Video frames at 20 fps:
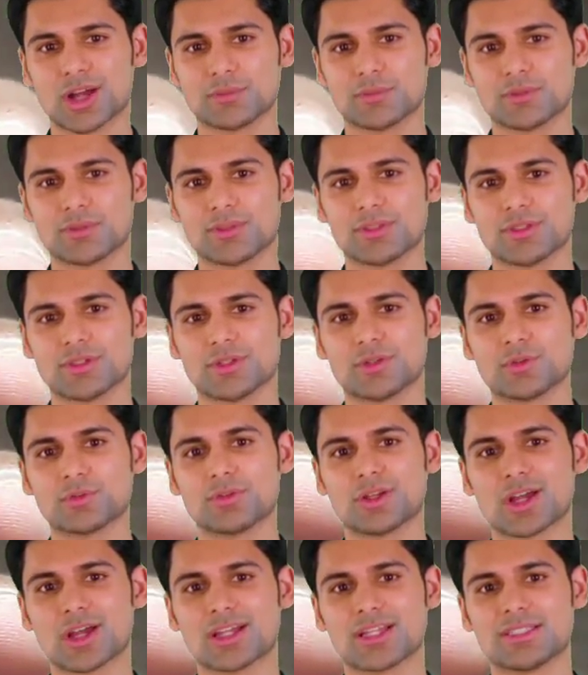amethyst do
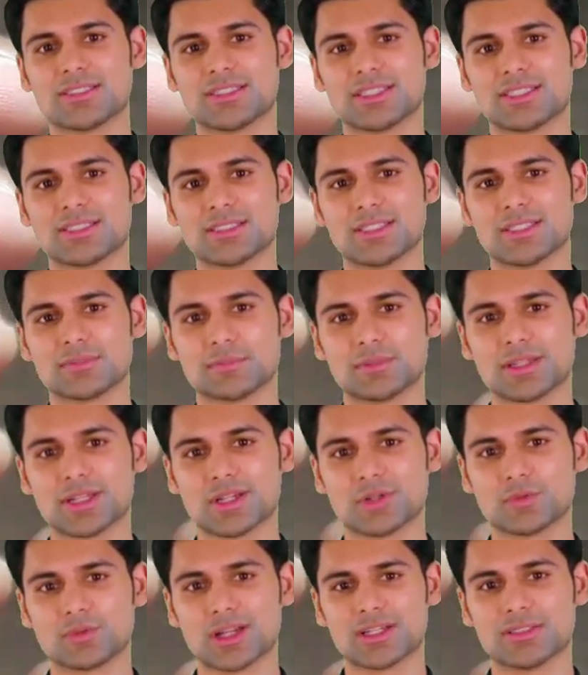not exist in
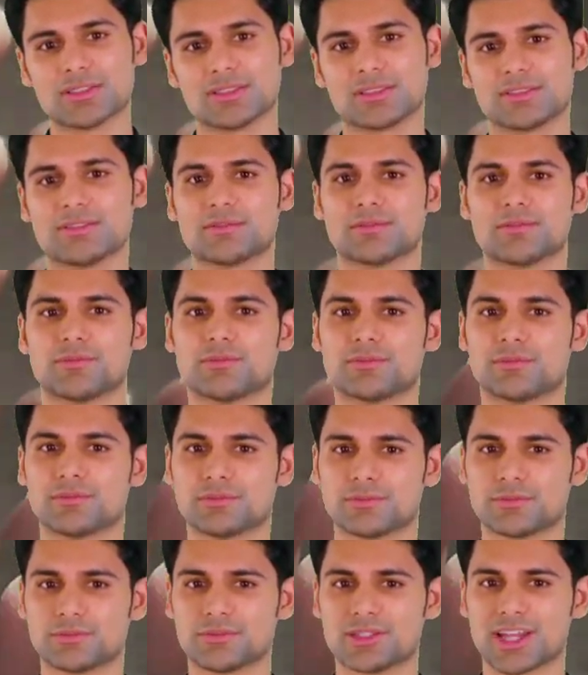meteorites.
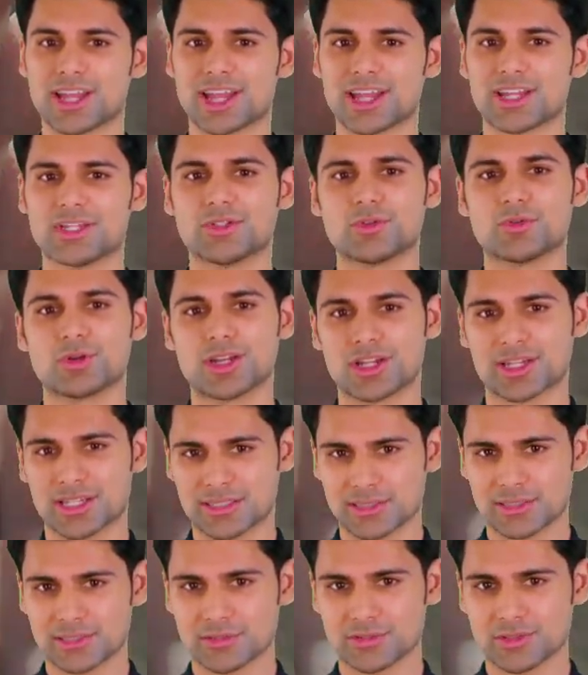Extra
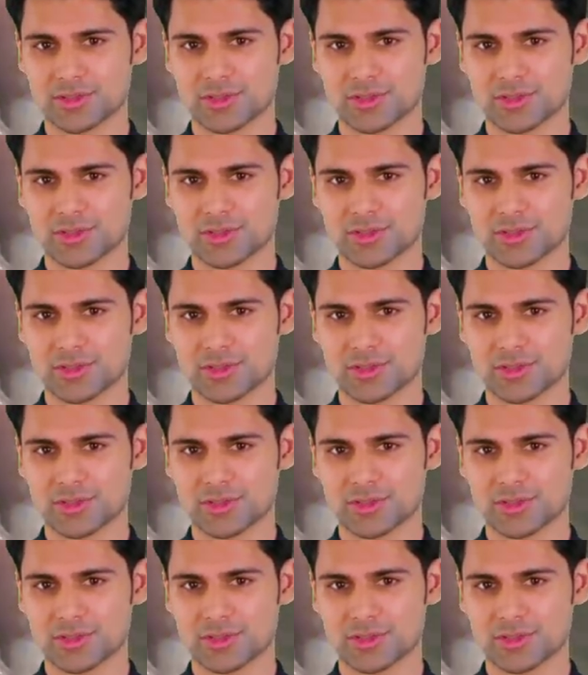hint,